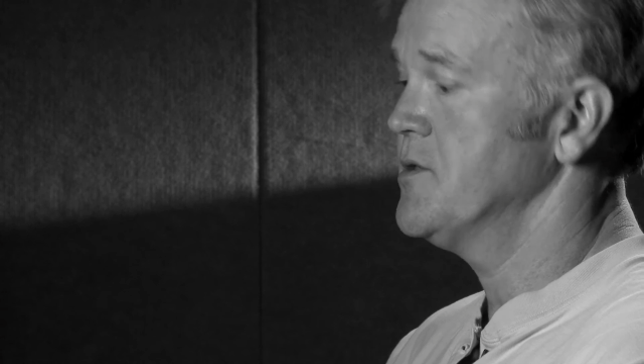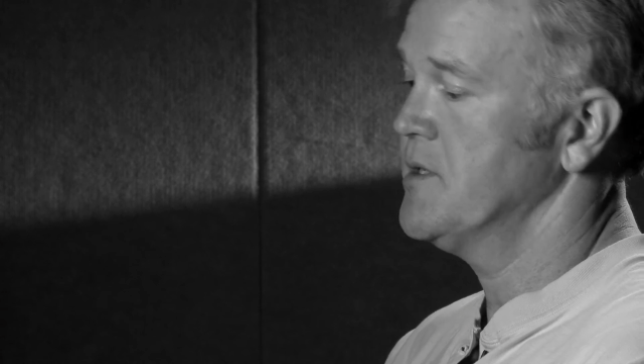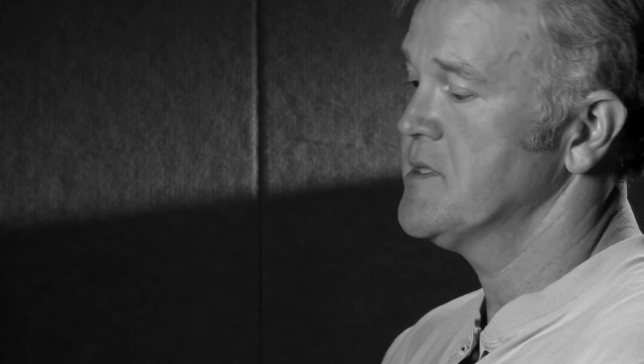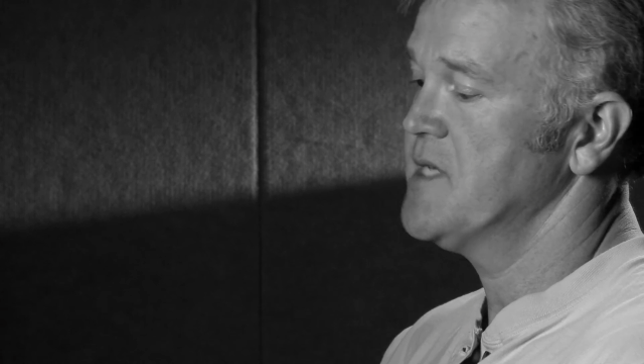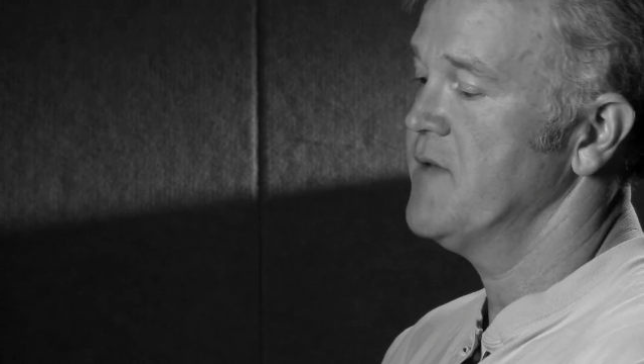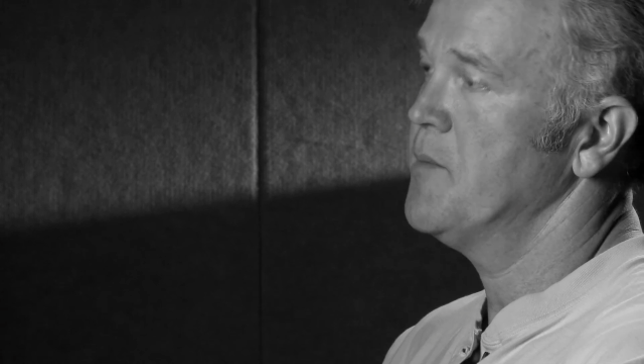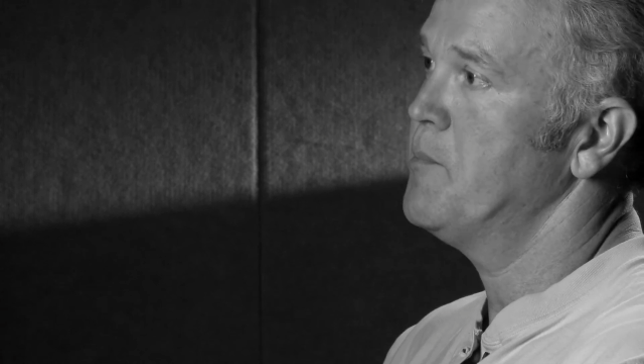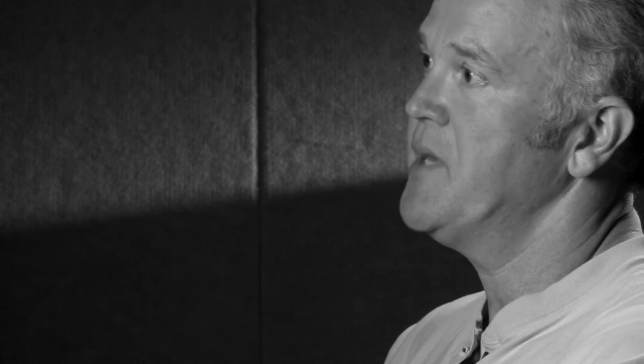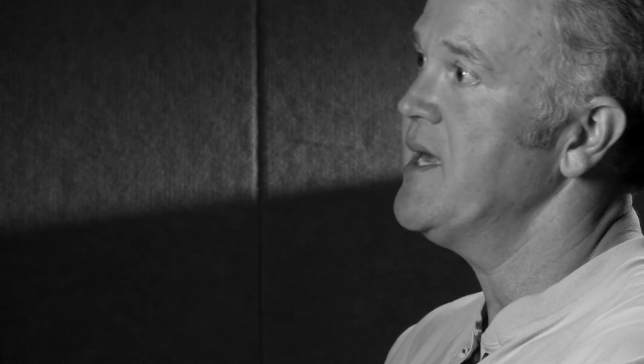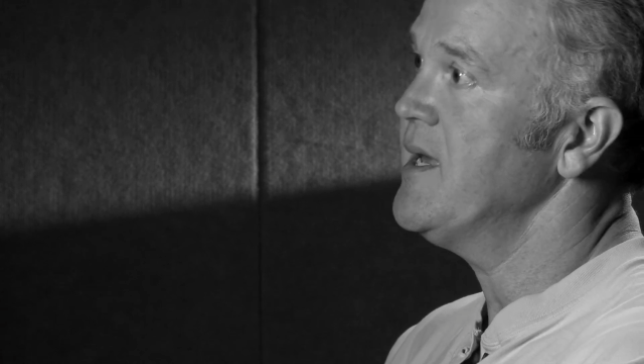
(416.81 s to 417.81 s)
You can save in
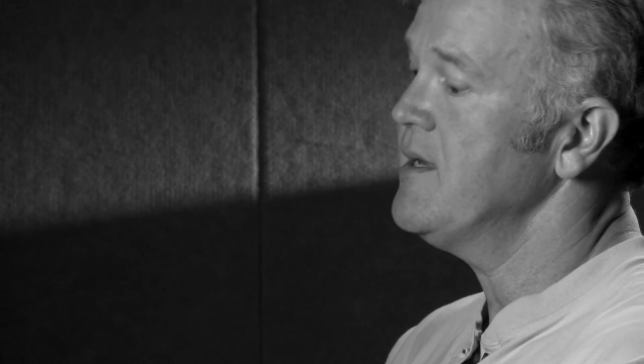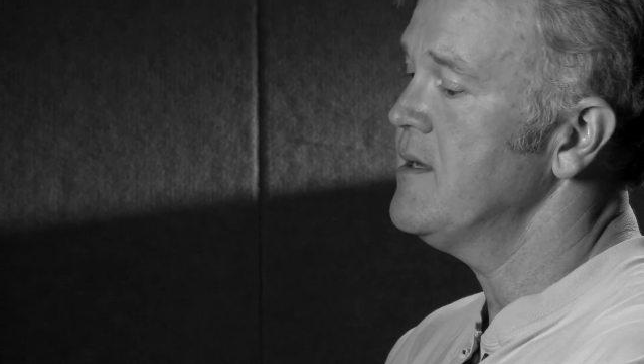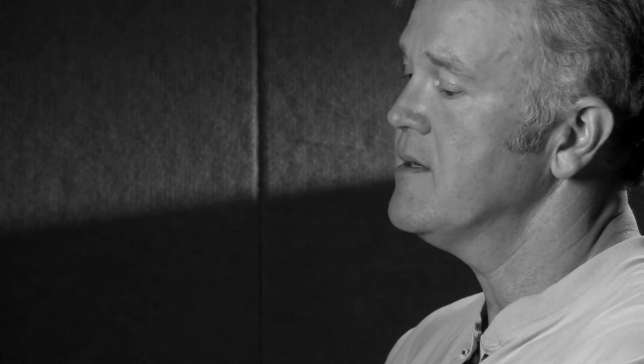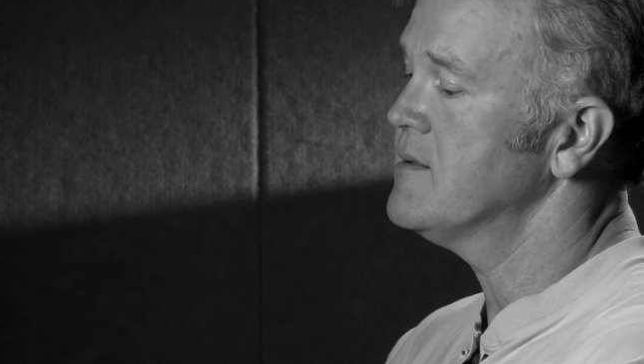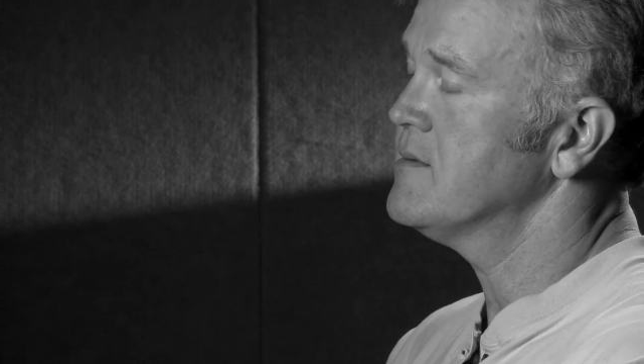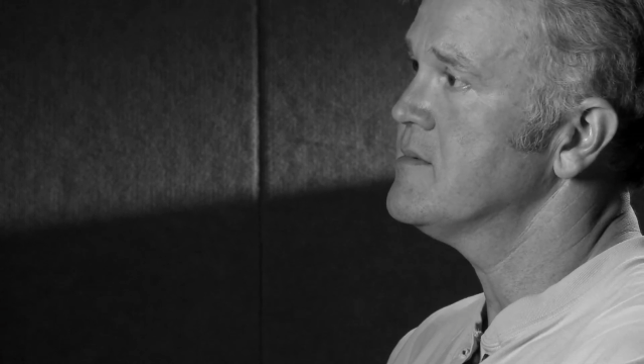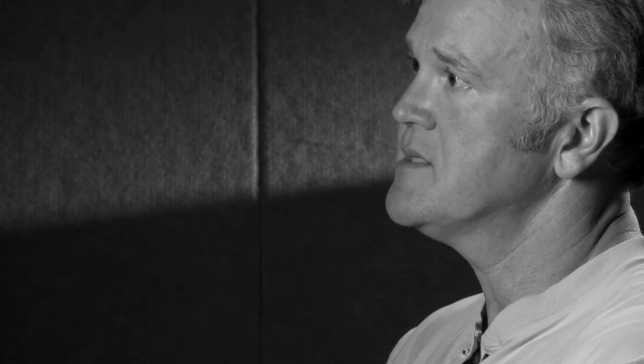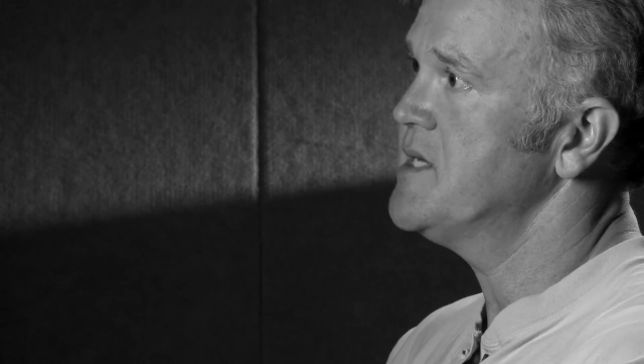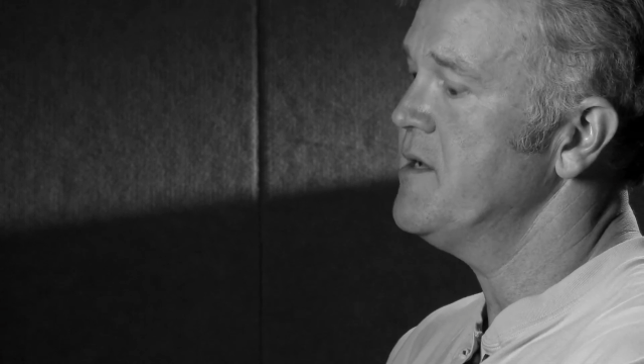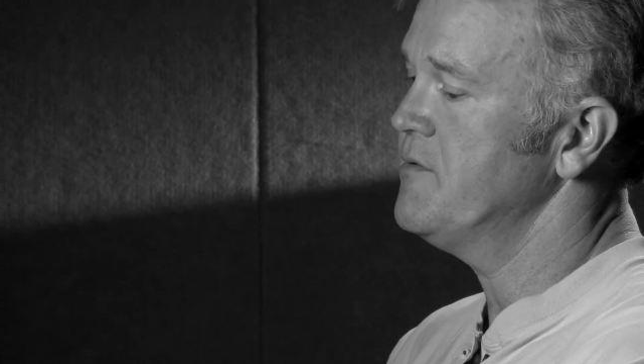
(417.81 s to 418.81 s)
PNG,
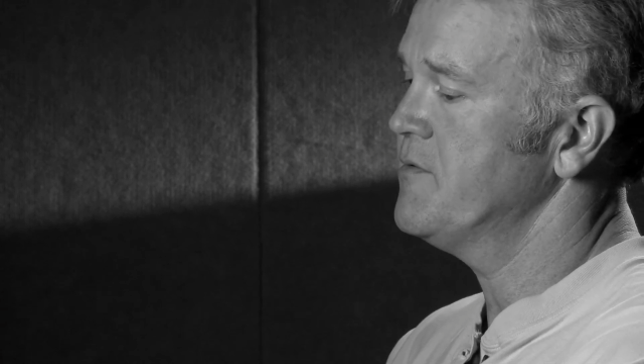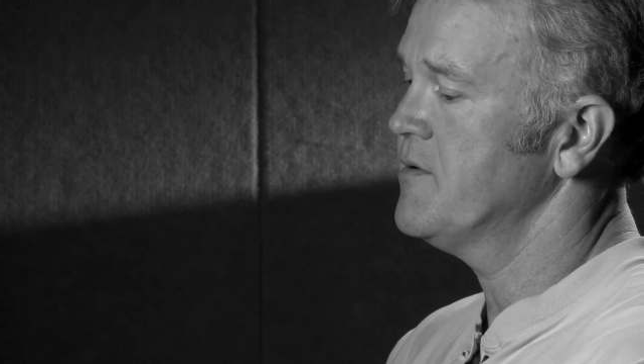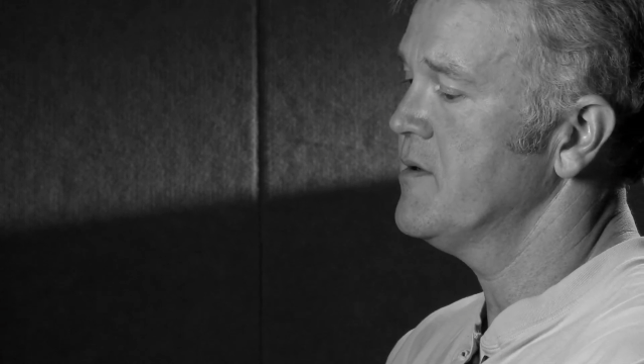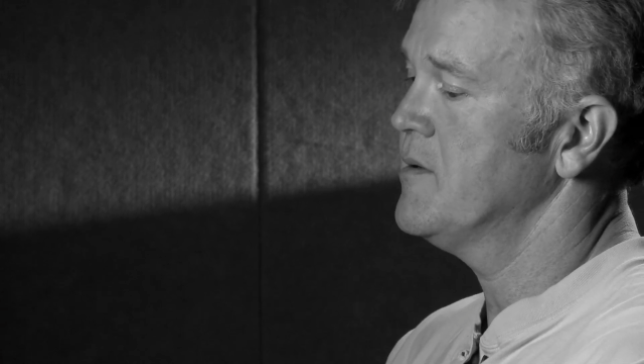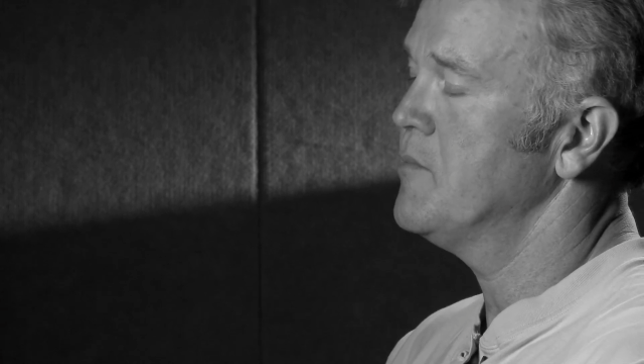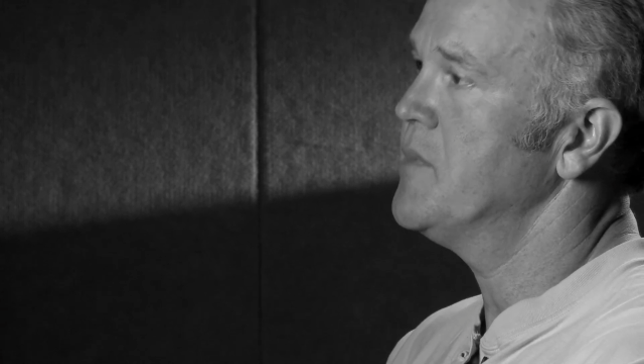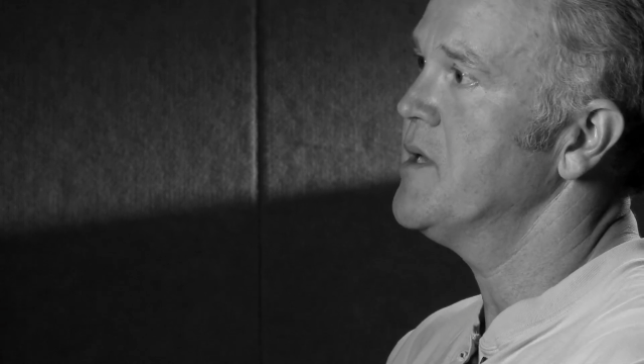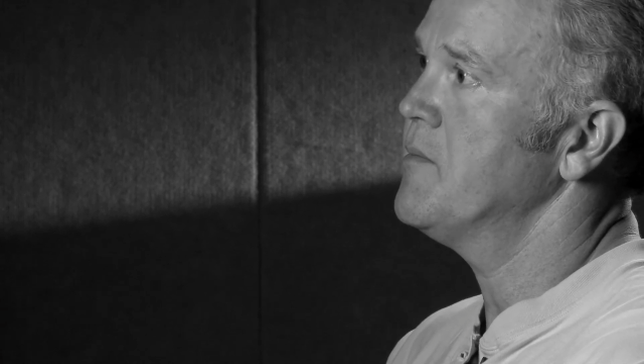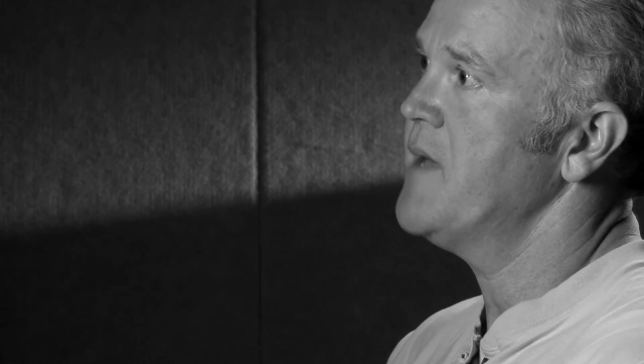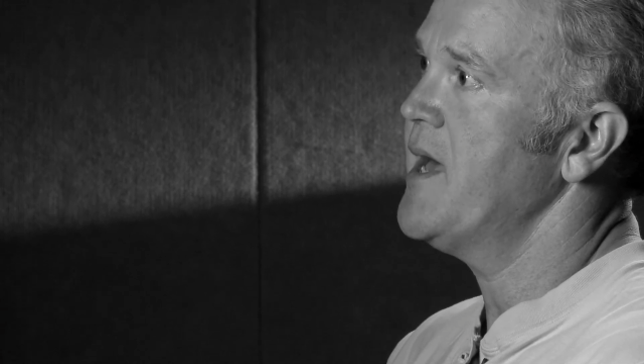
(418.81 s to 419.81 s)
TIFF,
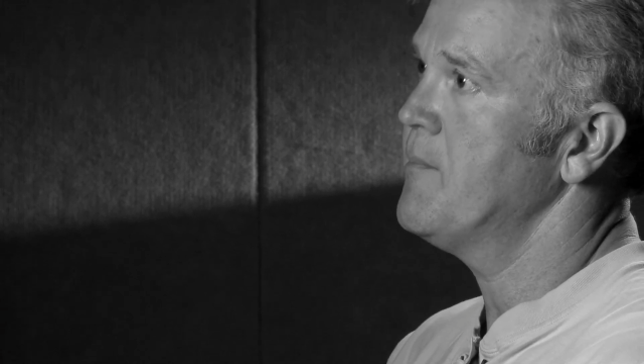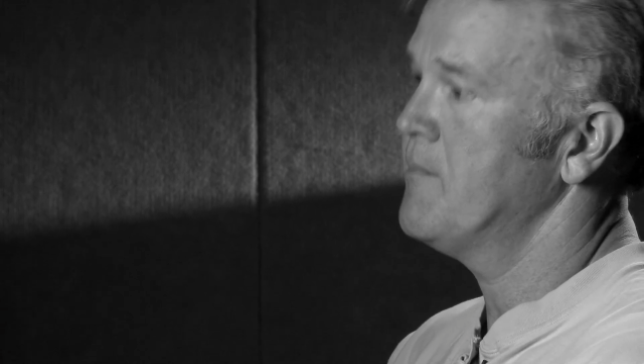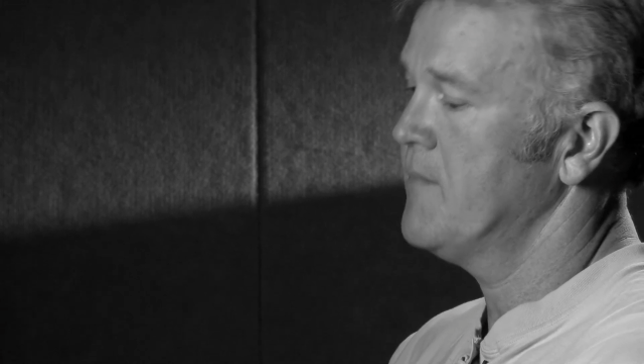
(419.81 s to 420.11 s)
bitmap,